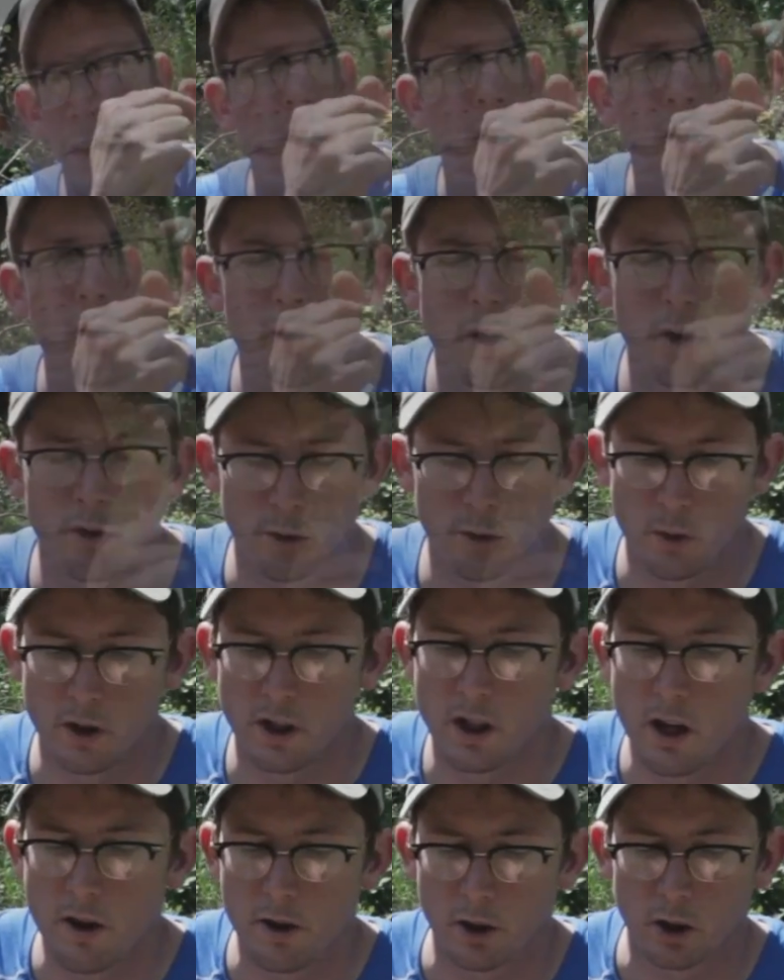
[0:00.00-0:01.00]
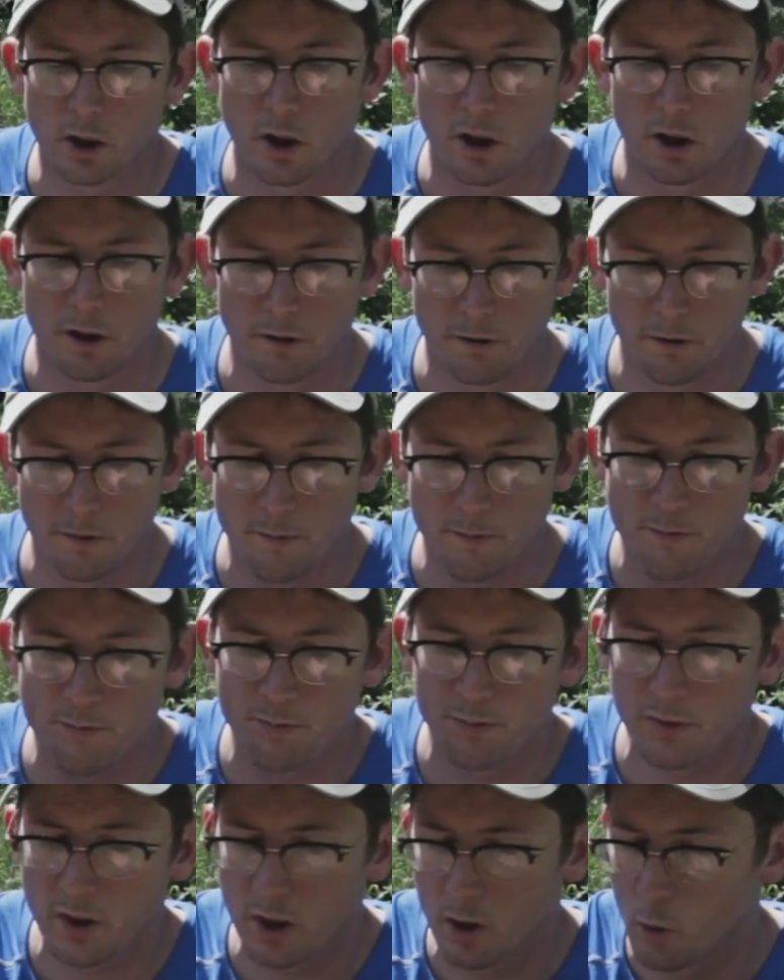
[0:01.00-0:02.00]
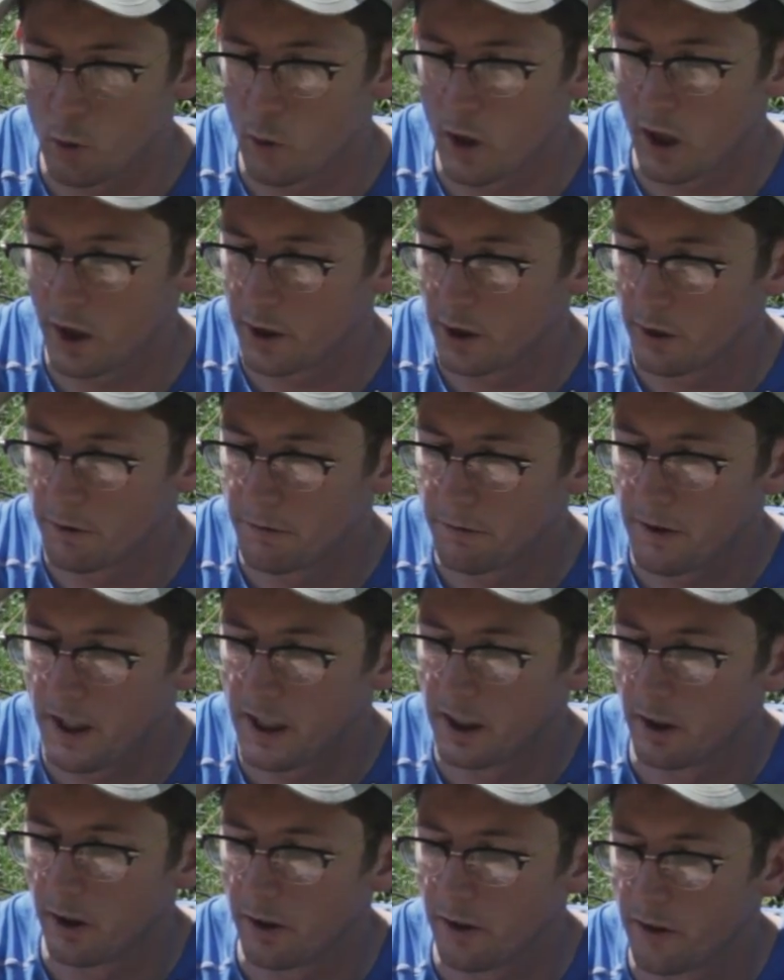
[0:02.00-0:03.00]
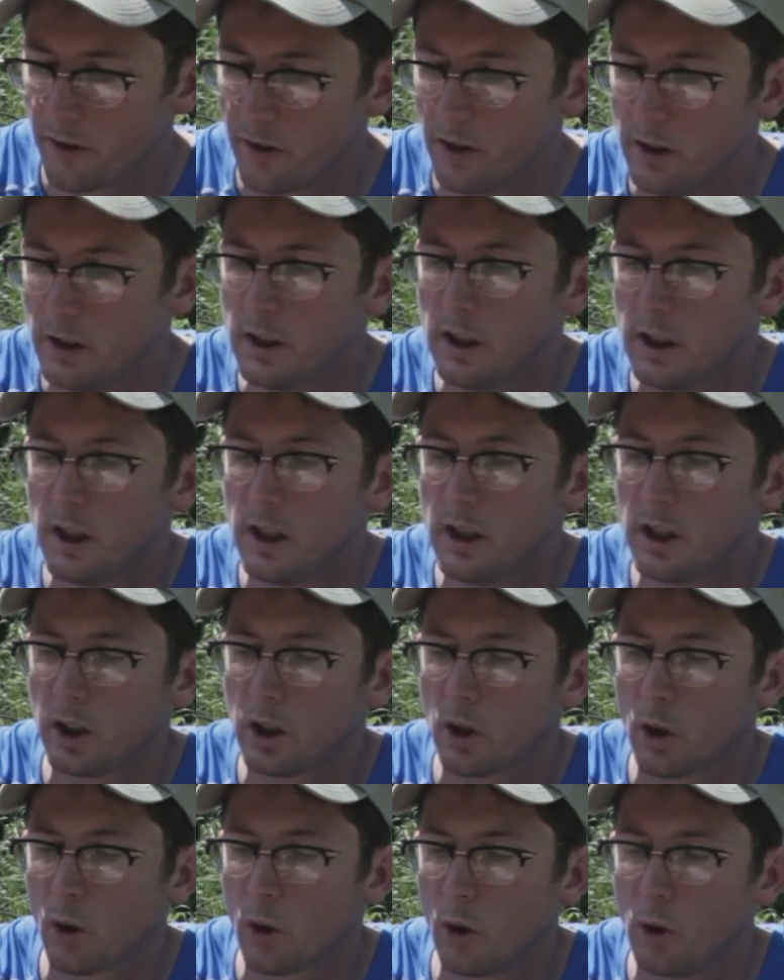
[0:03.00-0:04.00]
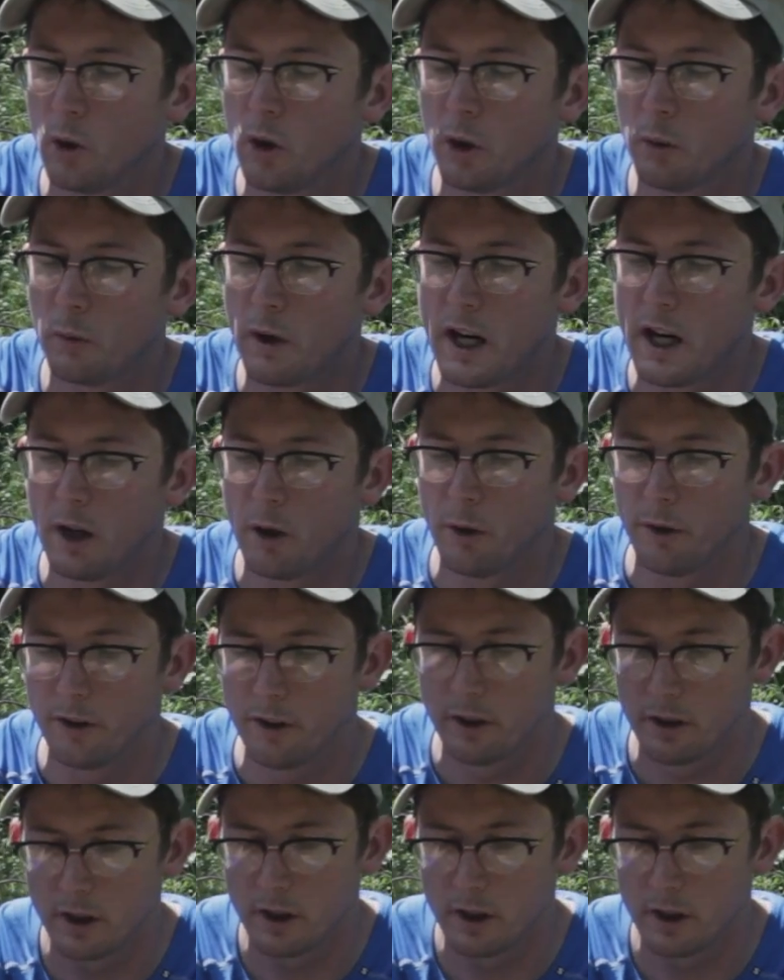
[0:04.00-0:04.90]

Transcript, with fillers: There's also another curve where your fingers curl around.